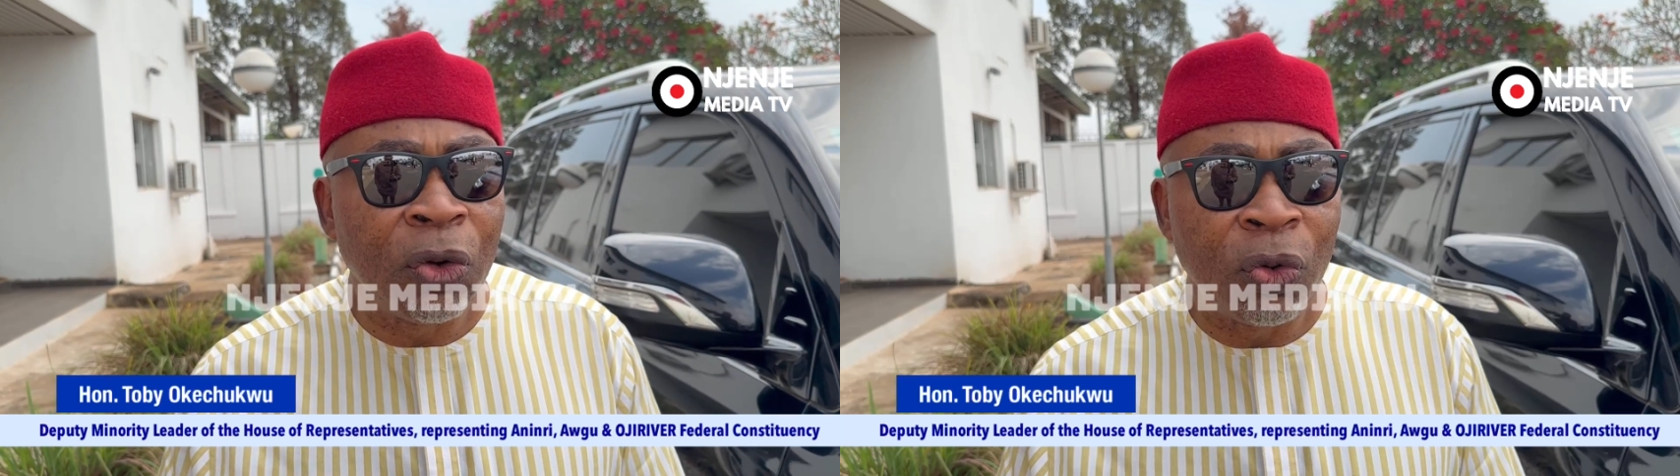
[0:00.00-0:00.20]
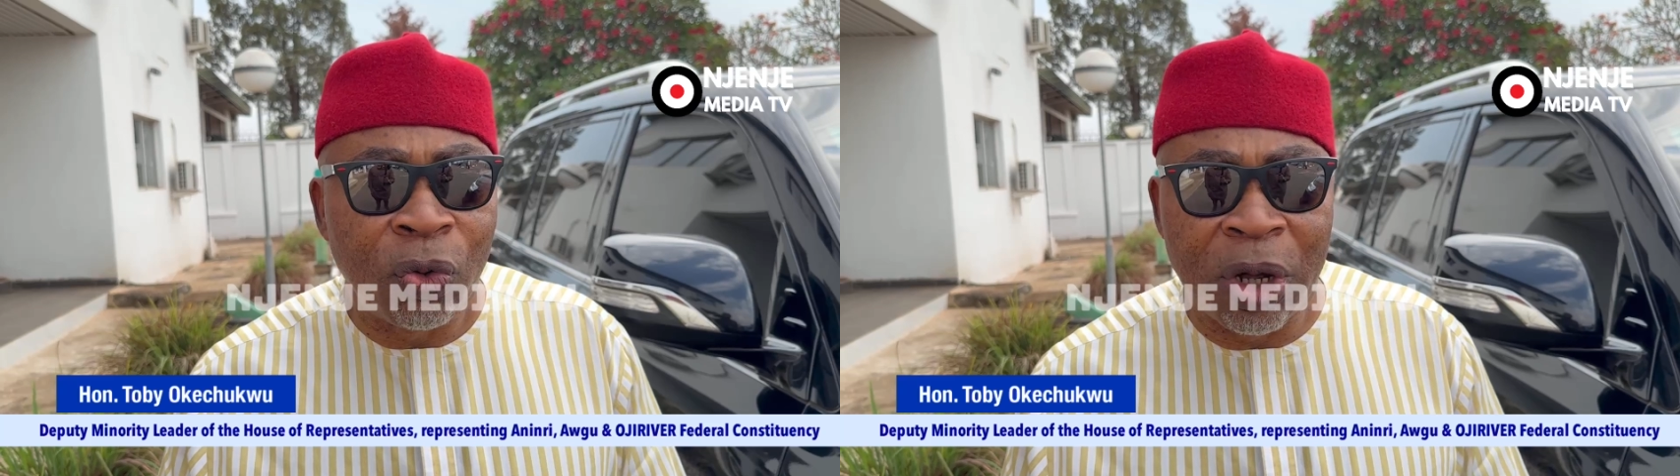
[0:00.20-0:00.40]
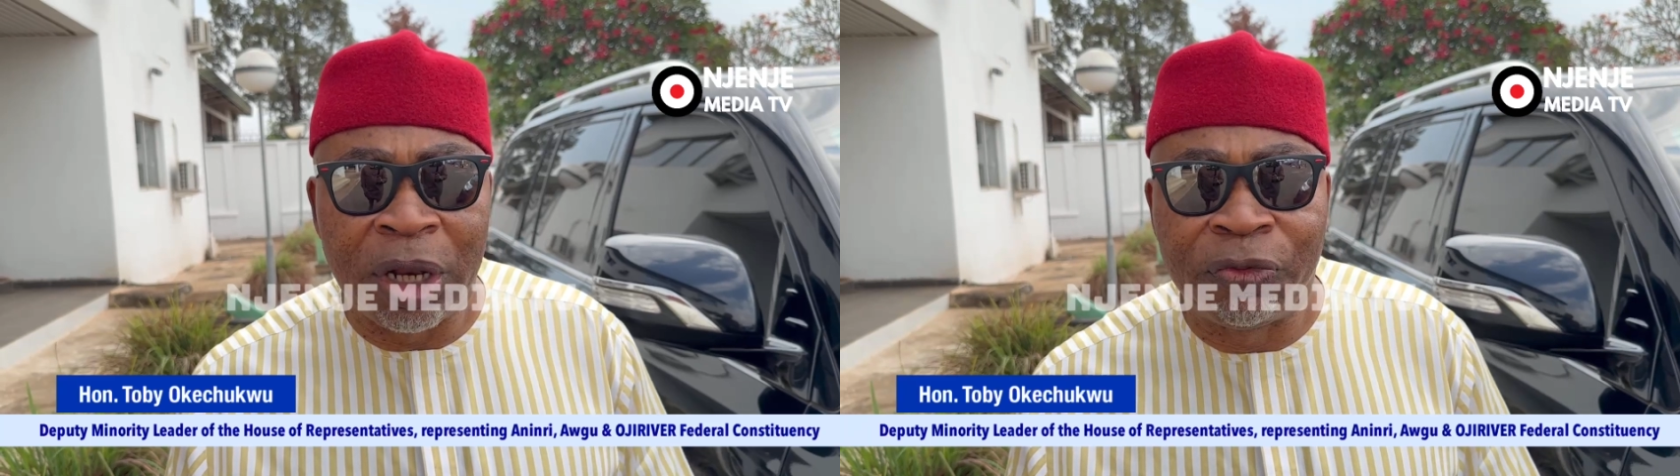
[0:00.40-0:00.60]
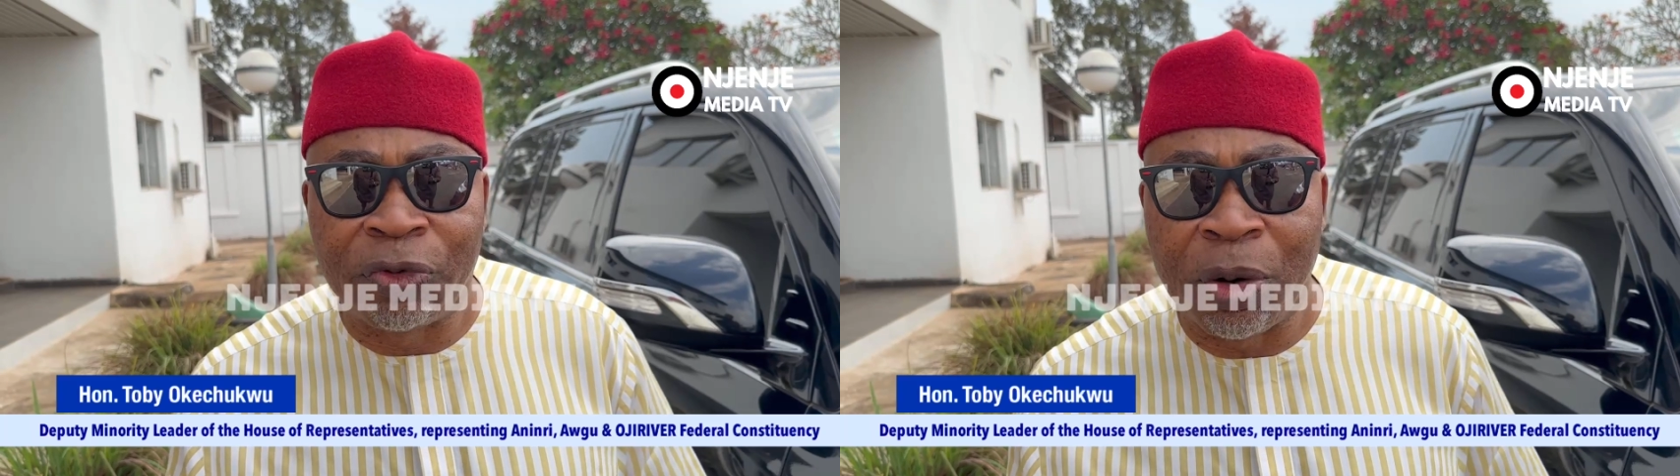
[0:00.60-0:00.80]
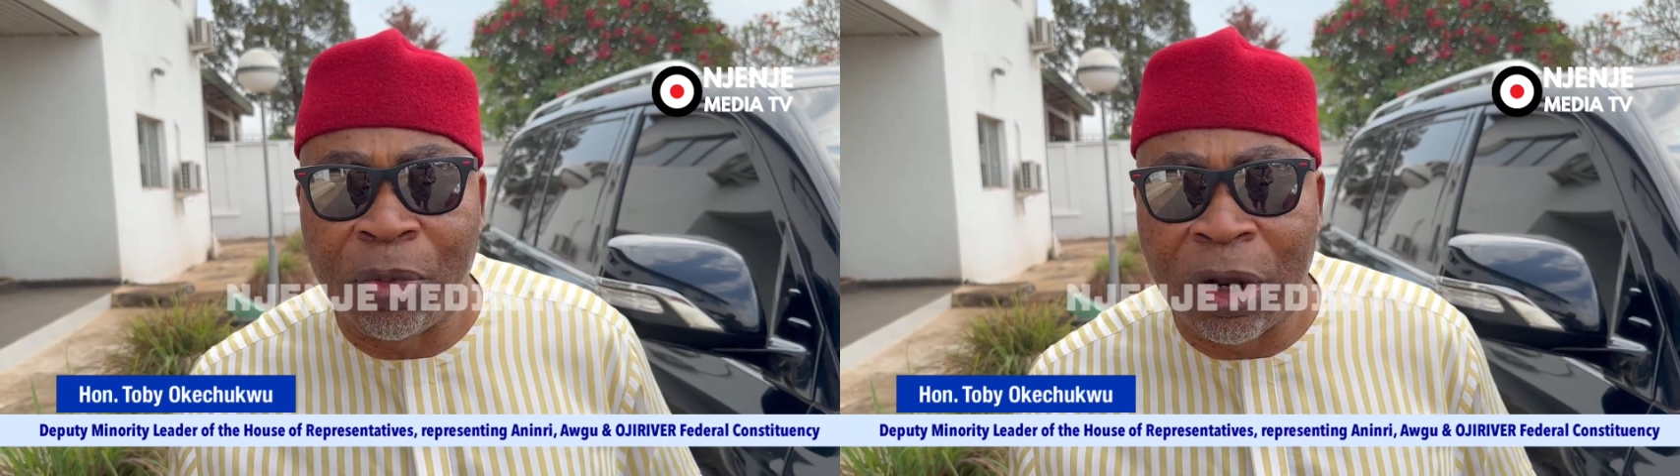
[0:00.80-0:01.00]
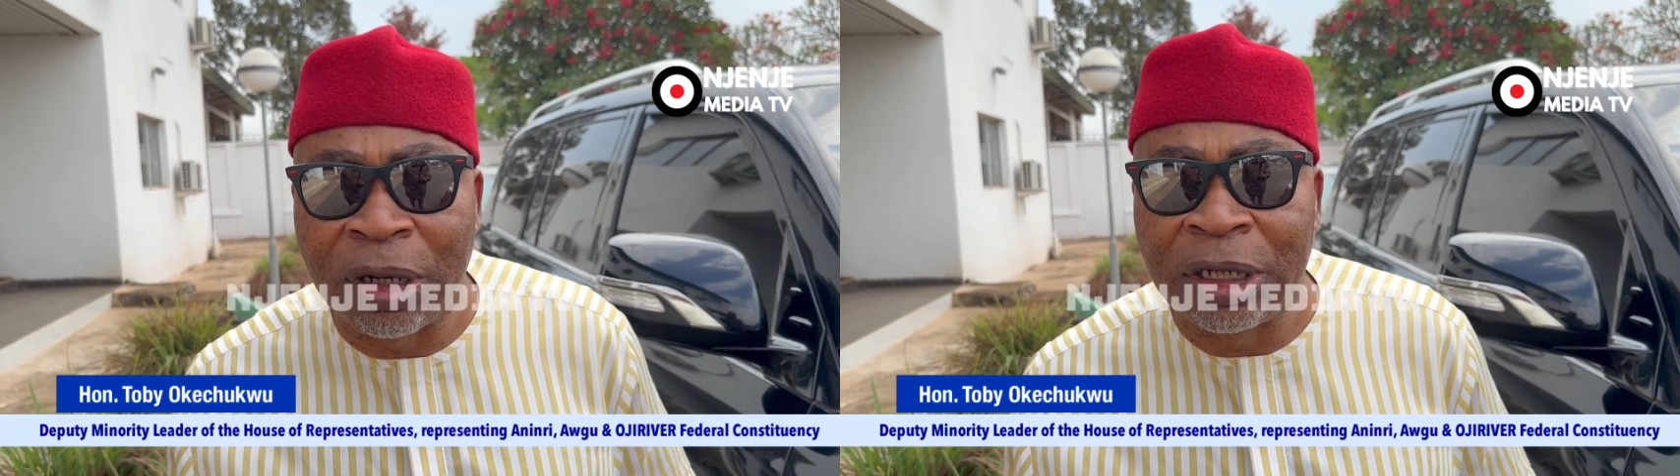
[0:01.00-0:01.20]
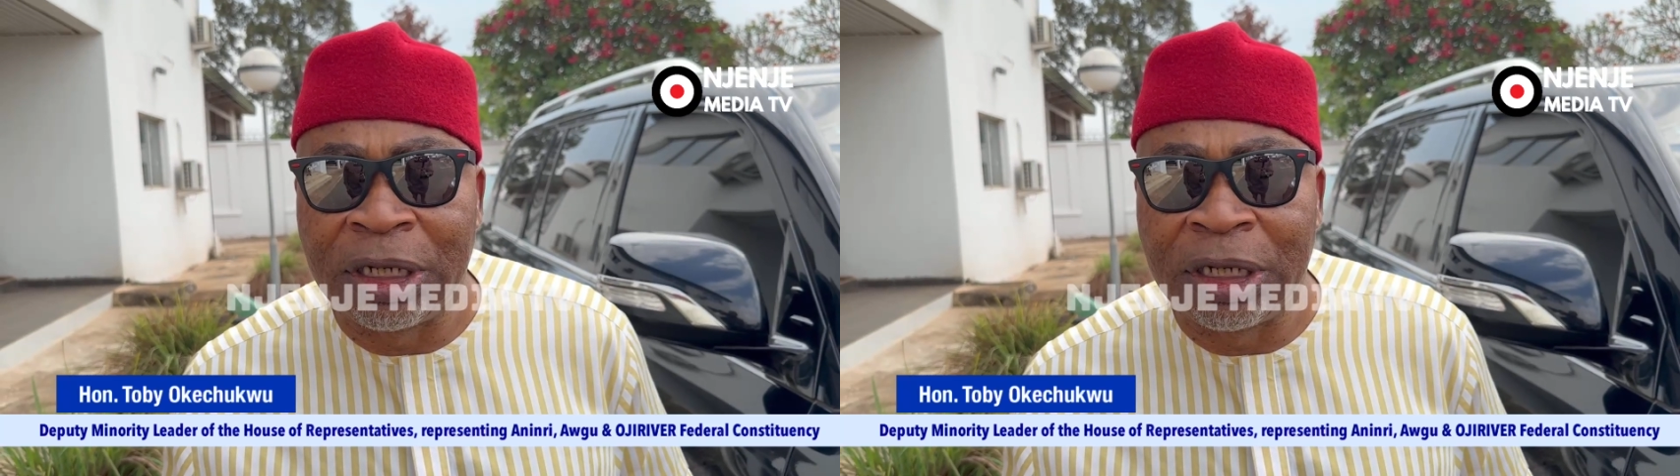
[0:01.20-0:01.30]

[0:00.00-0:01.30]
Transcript: Well, from all